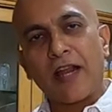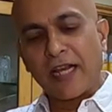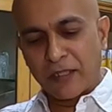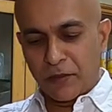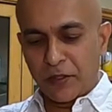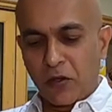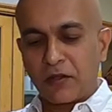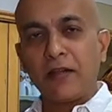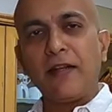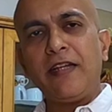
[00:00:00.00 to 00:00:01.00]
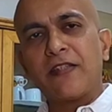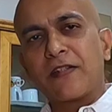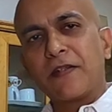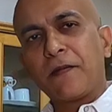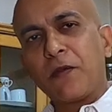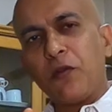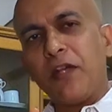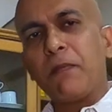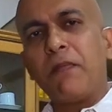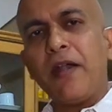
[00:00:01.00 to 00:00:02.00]
last but not the least,
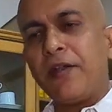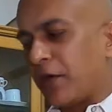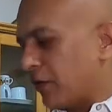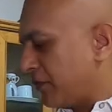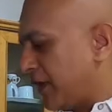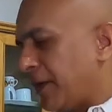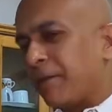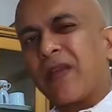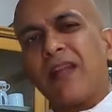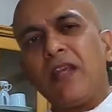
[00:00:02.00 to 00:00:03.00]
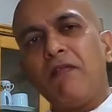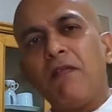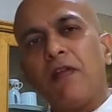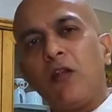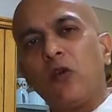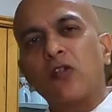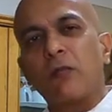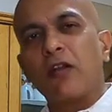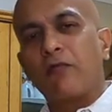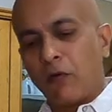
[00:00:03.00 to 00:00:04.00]
you need plenty of ghee. I think we will use
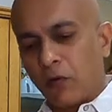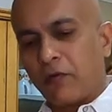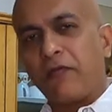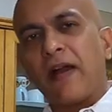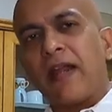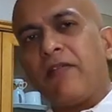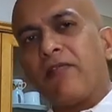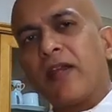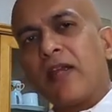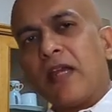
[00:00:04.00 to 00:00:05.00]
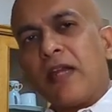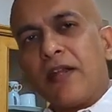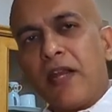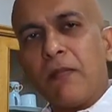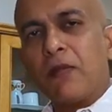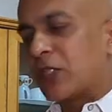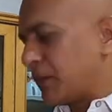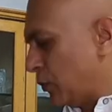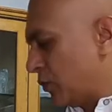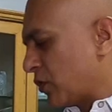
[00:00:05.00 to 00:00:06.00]
about four to five
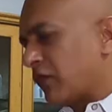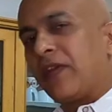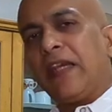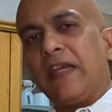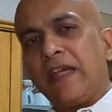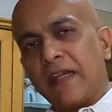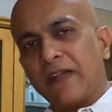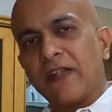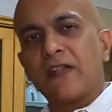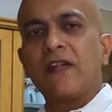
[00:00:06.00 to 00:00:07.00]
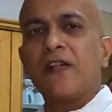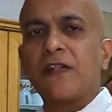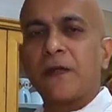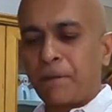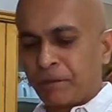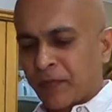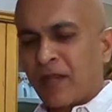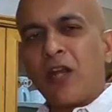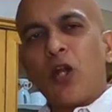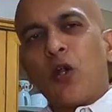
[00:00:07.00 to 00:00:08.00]
tablespoons of ghee in this dish.
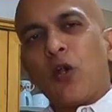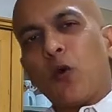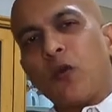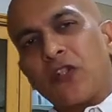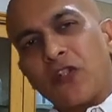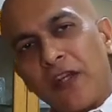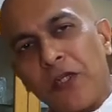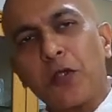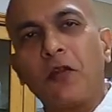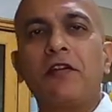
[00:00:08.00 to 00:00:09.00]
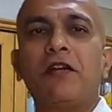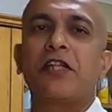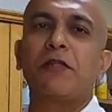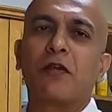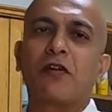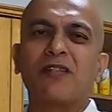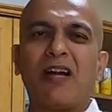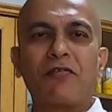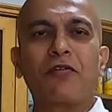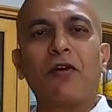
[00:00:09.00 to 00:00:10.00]
Don't stinge on the dish
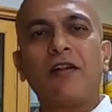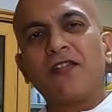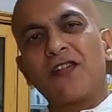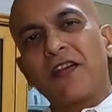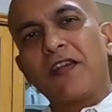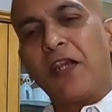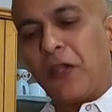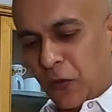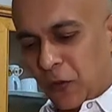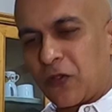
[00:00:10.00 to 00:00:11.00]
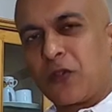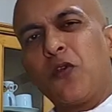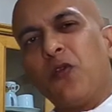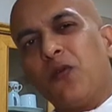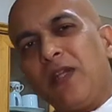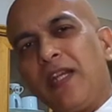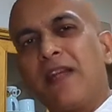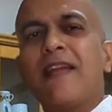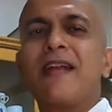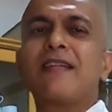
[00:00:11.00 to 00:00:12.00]
because after all this is a ghee roast, so you
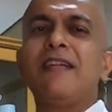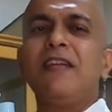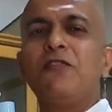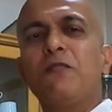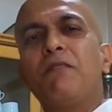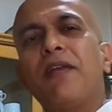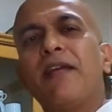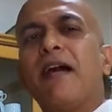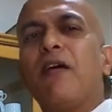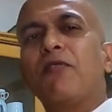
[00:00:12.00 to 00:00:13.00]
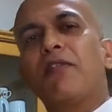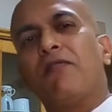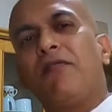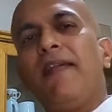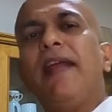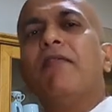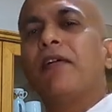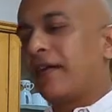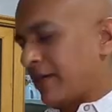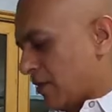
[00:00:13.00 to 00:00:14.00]
need that ghee to bring out the
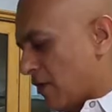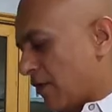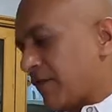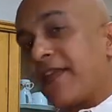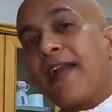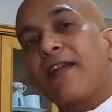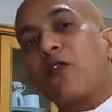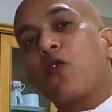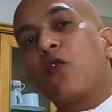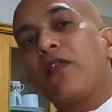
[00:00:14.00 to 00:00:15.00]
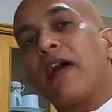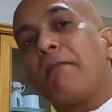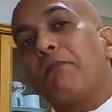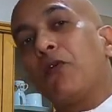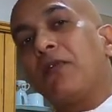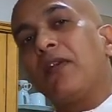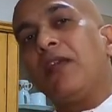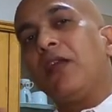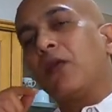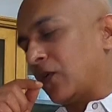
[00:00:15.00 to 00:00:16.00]
flavor of that
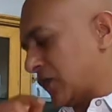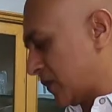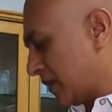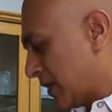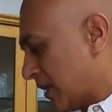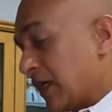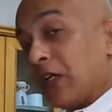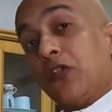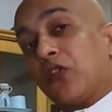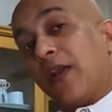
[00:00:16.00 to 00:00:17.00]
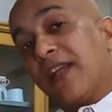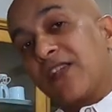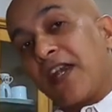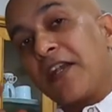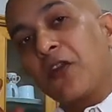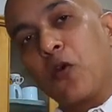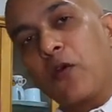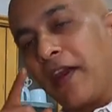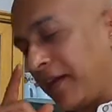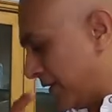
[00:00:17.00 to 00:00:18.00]
Kundapur ghee roast. So let's get
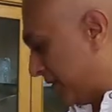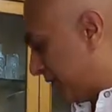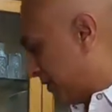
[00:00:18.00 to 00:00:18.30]
cooking.